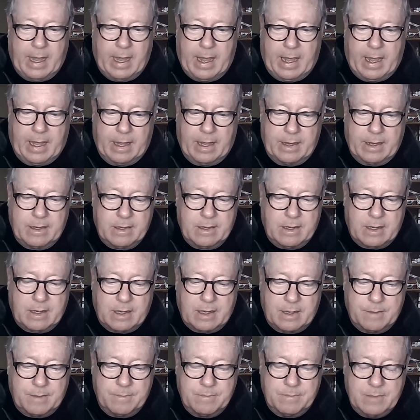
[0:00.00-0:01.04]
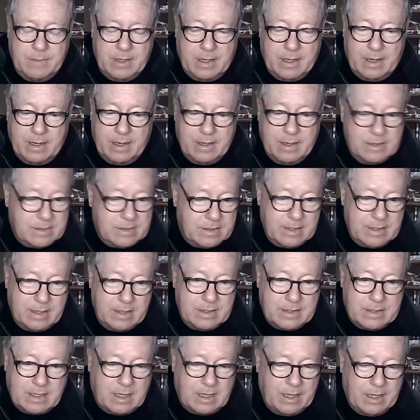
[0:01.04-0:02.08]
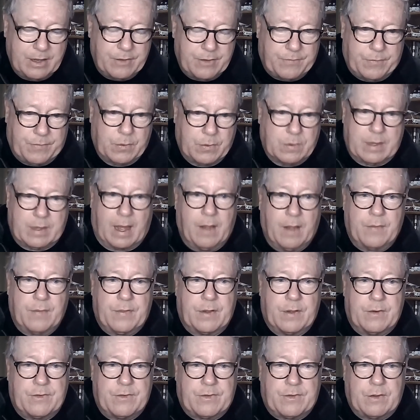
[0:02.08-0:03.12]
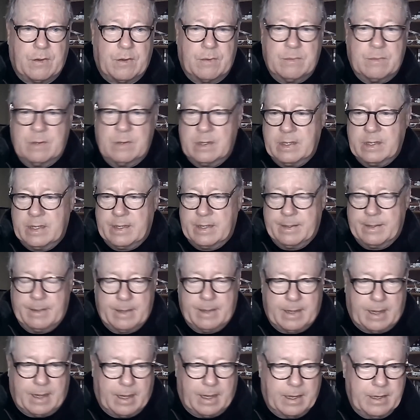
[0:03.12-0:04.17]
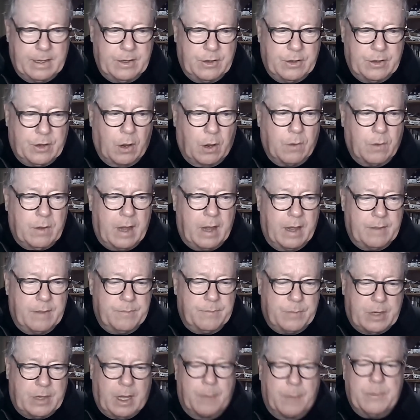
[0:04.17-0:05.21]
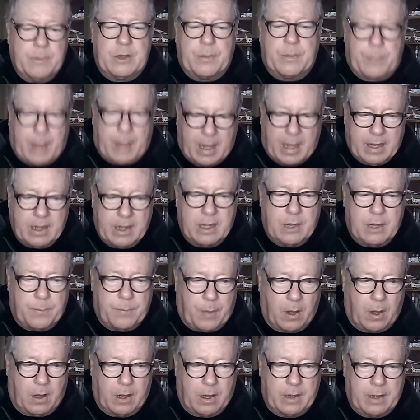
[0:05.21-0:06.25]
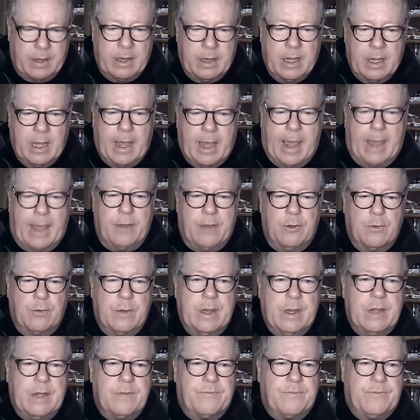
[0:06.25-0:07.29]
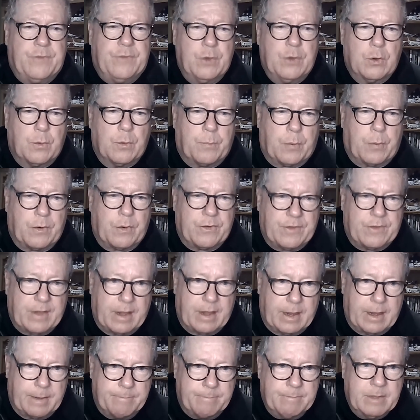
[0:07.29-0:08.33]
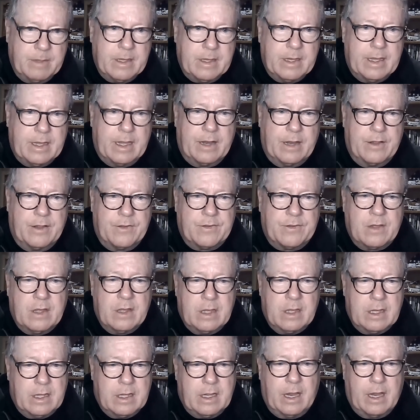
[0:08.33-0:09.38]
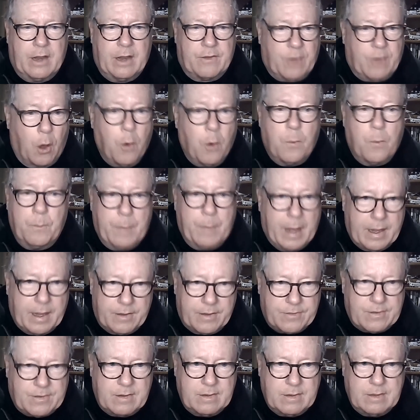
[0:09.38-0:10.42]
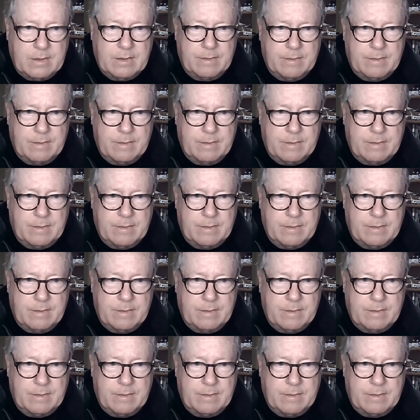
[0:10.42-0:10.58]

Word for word: And, um, it is, is the cleanest fuel out there. So, uh, you don't have to become dependent upon a unique fuel per se. It is, it is home based.